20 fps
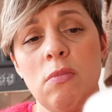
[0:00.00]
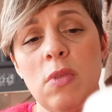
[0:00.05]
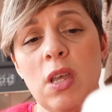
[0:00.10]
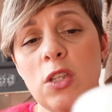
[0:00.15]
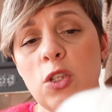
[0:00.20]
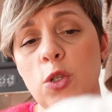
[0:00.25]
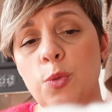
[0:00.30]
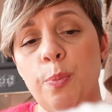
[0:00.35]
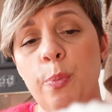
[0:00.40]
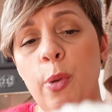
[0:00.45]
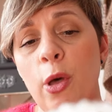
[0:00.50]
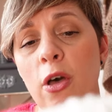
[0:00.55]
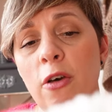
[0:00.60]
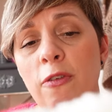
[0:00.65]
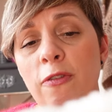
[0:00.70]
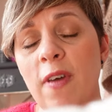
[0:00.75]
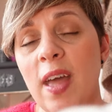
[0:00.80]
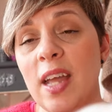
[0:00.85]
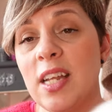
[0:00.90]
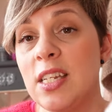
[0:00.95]
It's
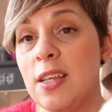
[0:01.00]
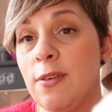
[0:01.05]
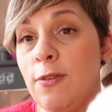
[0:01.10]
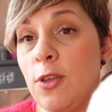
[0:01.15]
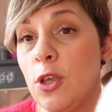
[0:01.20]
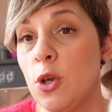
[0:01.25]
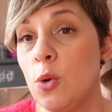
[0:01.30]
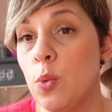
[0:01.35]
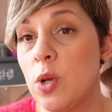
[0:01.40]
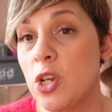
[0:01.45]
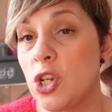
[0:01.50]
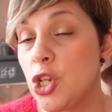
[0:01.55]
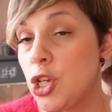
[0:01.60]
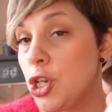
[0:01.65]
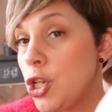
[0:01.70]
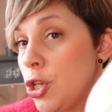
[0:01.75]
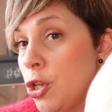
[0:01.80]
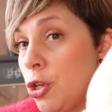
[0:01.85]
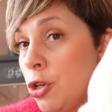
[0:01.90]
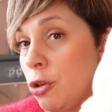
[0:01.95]
perfect if you wish
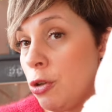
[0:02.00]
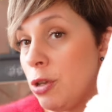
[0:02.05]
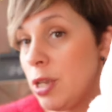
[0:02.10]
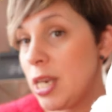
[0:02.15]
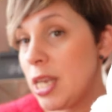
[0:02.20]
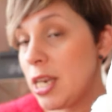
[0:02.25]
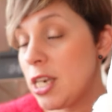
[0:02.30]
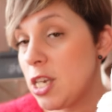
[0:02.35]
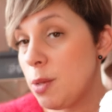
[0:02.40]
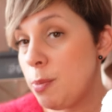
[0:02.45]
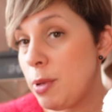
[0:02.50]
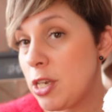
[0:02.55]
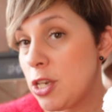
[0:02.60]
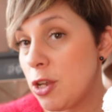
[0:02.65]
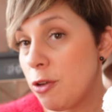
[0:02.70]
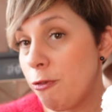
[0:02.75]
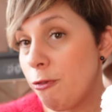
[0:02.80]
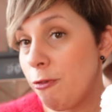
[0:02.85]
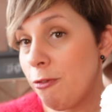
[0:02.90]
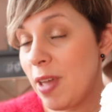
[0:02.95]
to knit a bit
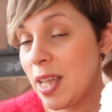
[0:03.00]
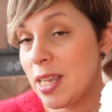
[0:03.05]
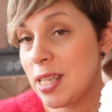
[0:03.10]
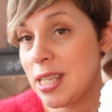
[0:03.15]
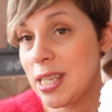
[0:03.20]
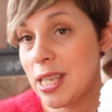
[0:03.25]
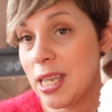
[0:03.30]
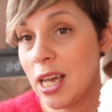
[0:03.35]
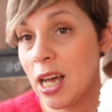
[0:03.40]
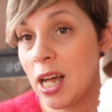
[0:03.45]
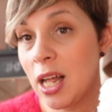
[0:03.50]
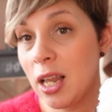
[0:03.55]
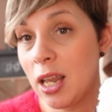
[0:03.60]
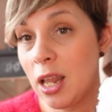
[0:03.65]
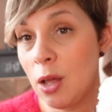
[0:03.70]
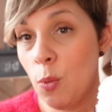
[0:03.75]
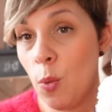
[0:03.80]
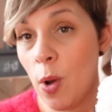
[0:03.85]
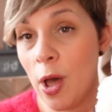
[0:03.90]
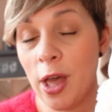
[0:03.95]
of fancy
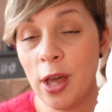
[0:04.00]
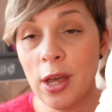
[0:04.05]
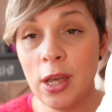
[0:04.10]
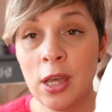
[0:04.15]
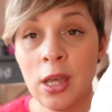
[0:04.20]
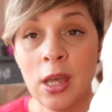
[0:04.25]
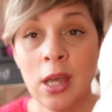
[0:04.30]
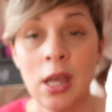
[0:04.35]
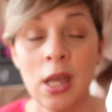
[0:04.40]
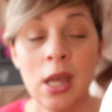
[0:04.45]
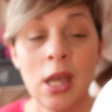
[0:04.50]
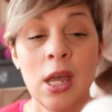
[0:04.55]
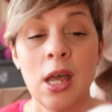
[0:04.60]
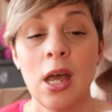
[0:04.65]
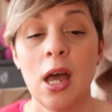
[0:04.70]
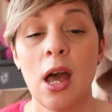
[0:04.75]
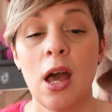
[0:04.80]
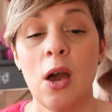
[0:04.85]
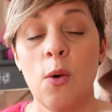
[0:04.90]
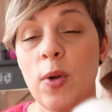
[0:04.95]
color work
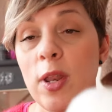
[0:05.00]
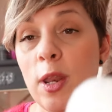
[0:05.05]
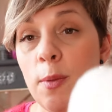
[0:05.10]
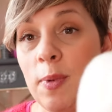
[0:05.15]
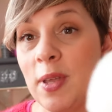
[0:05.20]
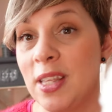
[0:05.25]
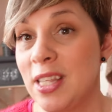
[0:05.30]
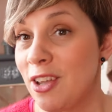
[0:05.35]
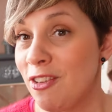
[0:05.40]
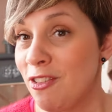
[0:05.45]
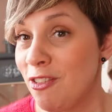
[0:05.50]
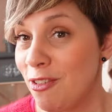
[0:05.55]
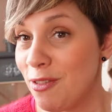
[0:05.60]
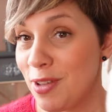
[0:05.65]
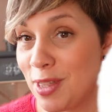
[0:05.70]
with a bit of